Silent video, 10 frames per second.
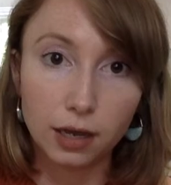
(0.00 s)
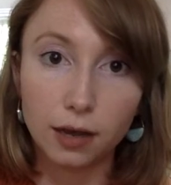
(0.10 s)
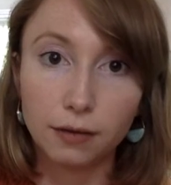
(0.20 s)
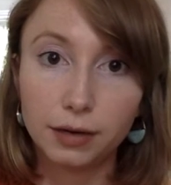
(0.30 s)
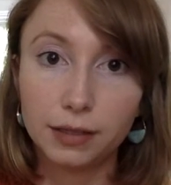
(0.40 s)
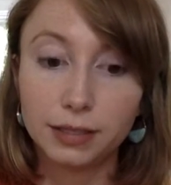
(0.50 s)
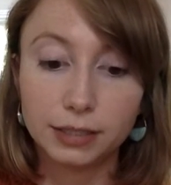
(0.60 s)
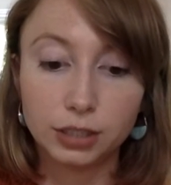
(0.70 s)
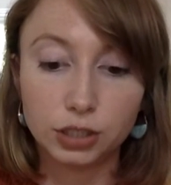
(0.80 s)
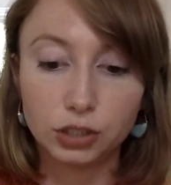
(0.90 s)
All right, this
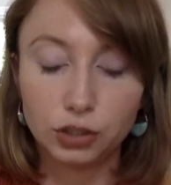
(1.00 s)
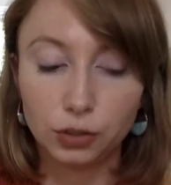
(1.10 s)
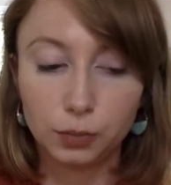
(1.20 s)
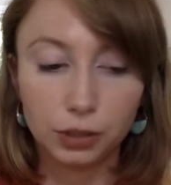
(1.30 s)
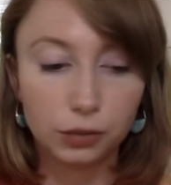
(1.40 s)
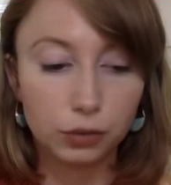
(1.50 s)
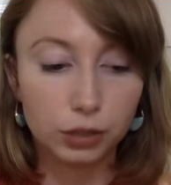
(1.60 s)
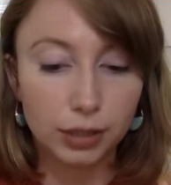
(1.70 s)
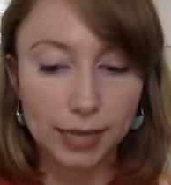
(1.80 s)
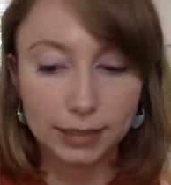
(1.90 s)
is a super
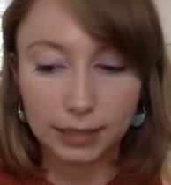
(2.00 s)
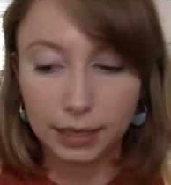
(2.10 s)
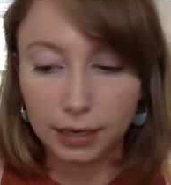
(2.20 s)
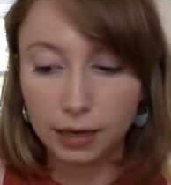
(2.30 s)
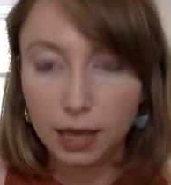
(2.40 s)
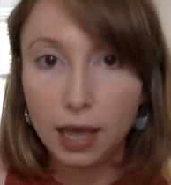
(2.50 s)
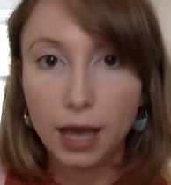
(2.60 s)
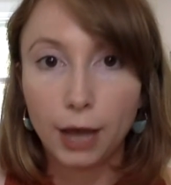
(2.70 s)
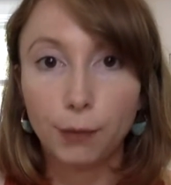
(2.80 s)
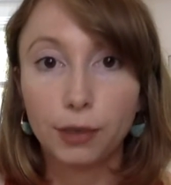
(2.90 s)
cool lesson.
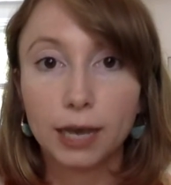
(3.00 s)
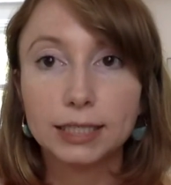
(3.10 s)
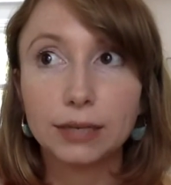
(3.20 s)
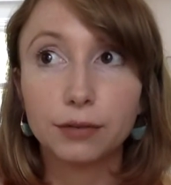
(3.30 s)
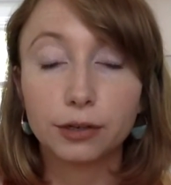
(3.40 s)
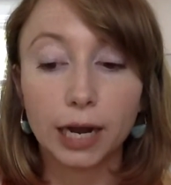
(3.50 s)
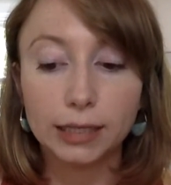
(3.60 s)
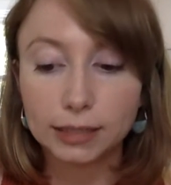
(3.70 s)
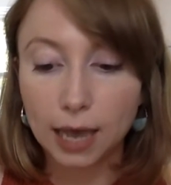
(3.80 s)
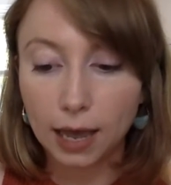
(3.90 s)
I hope you guys have a
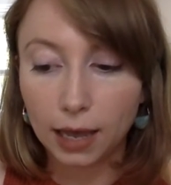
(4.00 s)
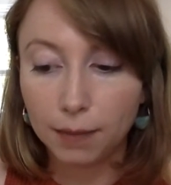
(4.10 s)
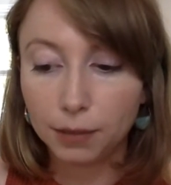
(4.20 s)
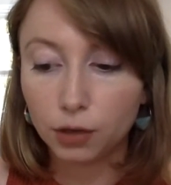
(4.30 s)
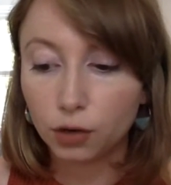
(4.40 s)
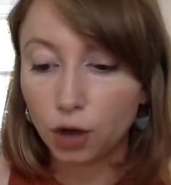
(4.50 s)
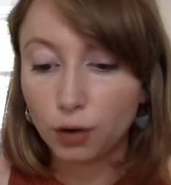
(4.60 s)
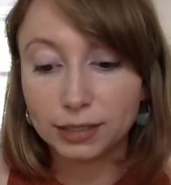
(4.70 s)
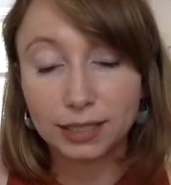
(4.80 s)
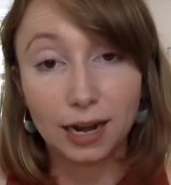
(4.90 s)
great time. You'll
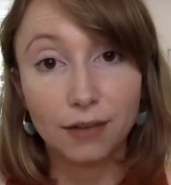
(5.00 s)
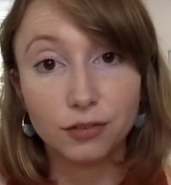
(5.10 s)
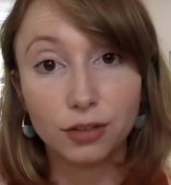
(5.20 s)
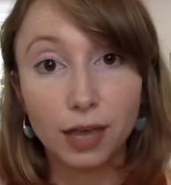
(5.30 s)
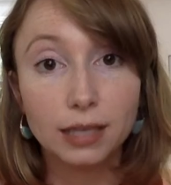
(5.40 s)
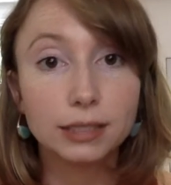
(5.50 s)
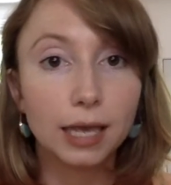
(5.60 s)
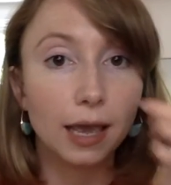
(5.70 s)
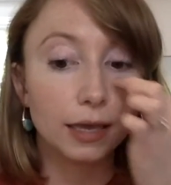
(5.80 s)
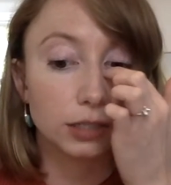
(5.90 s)
notice that after this
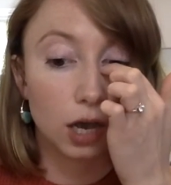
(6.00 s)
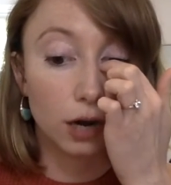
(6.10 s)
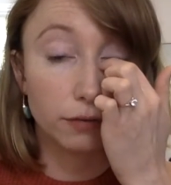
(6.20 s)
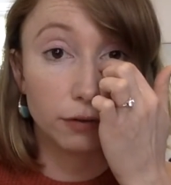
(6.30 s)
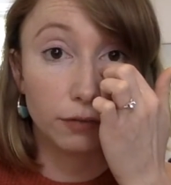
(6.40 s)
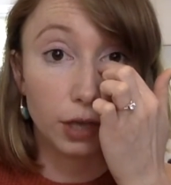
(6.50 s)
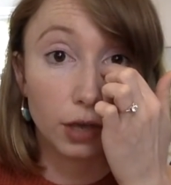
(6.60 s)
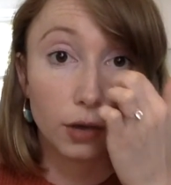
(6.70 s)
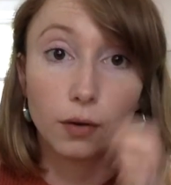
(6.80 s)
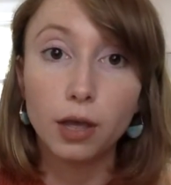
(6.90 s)
is our
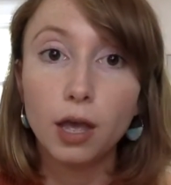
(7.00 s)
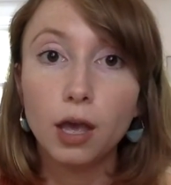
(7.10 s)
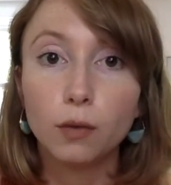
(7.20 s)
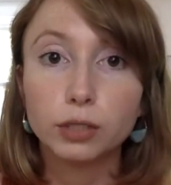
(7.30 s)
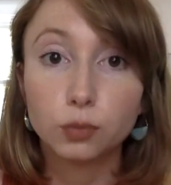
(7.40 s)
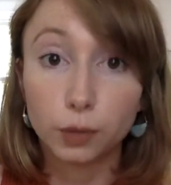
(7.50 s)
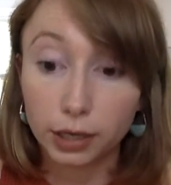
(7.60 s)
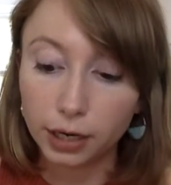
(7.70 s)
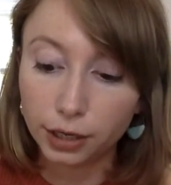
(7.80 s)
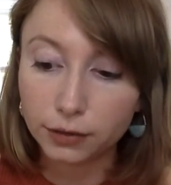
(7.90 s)
review, which we're
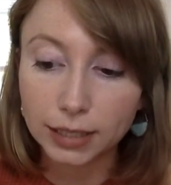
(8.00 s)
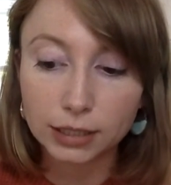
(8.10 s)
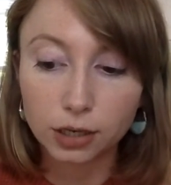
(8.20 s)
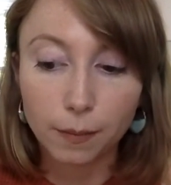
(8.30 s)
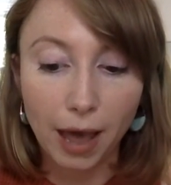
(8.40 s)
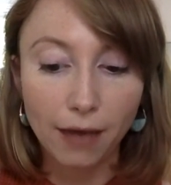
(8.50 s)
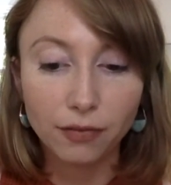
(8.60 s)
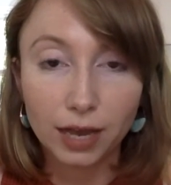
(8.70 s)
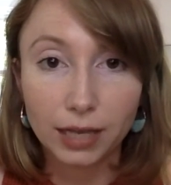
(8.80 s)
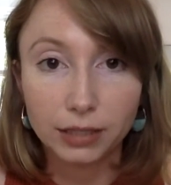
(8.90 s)
going to use as our
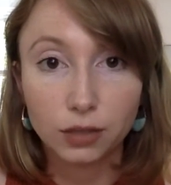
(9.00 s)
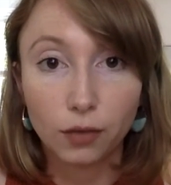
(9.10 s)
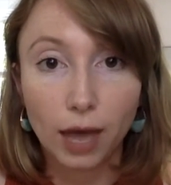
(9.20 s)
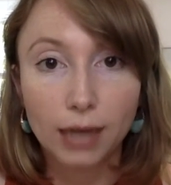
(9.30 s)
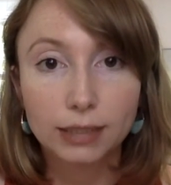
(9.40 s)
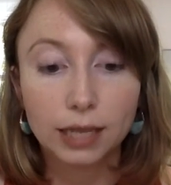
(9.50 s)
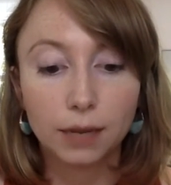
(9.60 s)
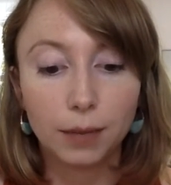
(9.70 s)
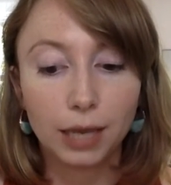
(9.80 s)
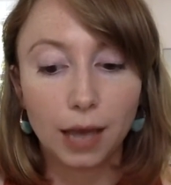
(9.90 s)
math test. So that is going to
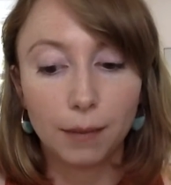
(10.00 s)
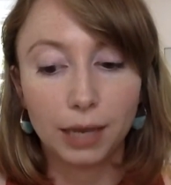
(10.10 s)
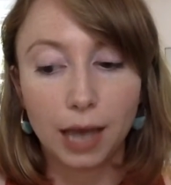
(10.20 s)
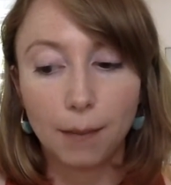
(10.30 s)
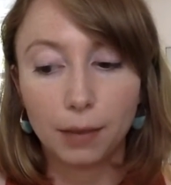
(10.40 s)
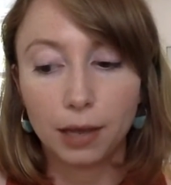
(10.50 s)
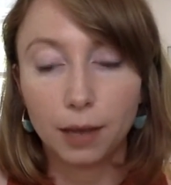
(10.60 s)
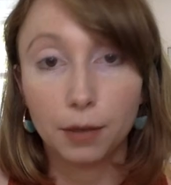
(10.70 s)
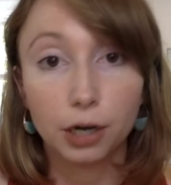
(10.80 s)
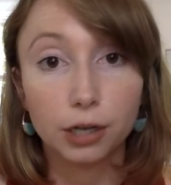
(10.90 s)
be coming up
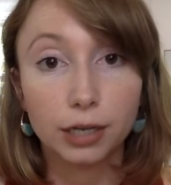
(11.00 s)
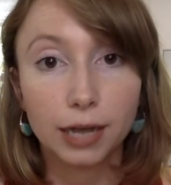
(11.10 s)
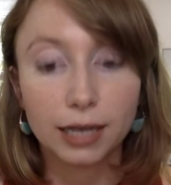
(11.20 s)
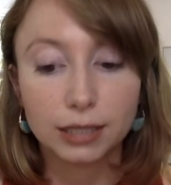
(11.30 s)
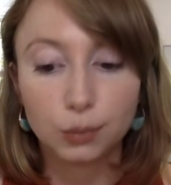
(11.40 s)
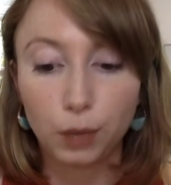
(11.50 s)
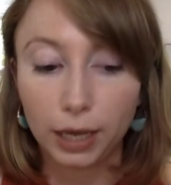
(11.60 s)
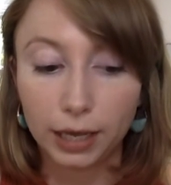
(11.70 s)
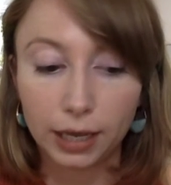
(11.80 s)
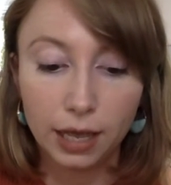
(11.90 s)
early next week.
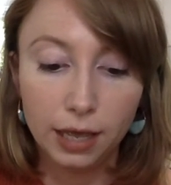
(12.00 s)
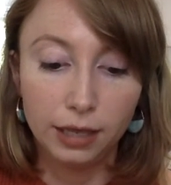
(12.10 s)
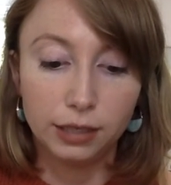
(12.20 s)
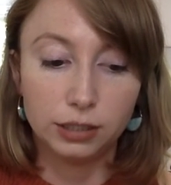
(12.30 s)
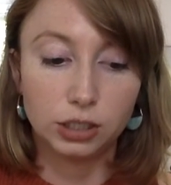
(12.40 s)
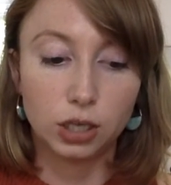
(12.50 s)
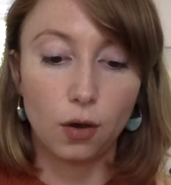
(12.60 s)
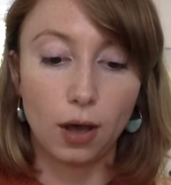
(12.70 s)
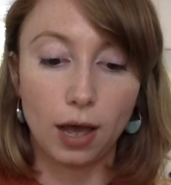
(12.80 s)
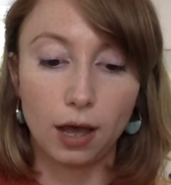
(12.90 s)
So,
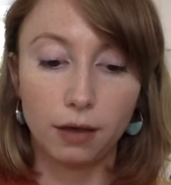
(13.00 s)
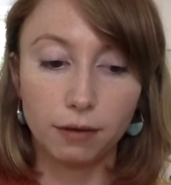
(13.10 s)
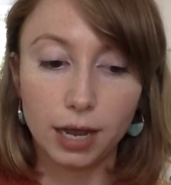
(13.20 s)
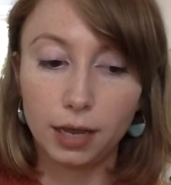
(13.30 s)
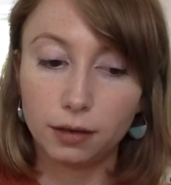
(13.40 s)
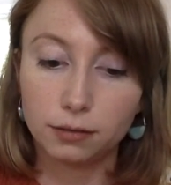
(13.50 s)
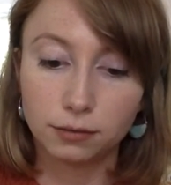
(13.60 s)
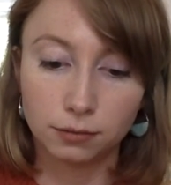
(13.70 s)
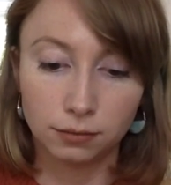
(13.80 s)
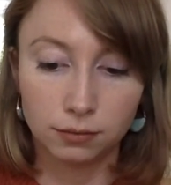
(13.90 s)
all right,
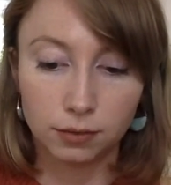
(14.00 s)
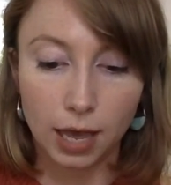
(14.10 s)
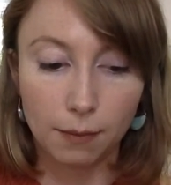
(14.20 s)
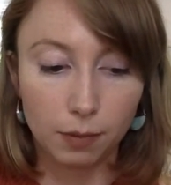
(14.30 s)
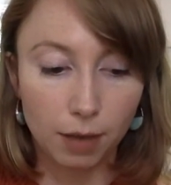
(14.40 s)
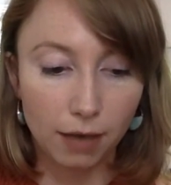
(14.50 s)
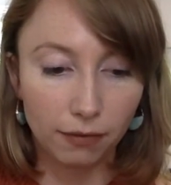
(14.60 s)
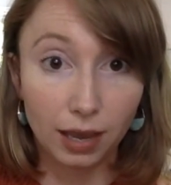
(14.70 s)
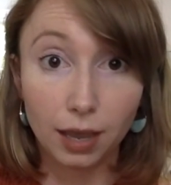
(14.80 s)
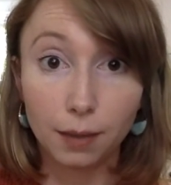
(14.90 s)
happy math
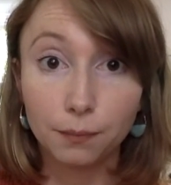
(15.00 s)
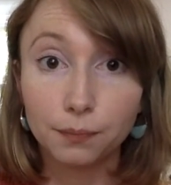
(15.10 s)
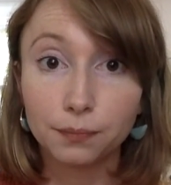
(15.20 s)
time.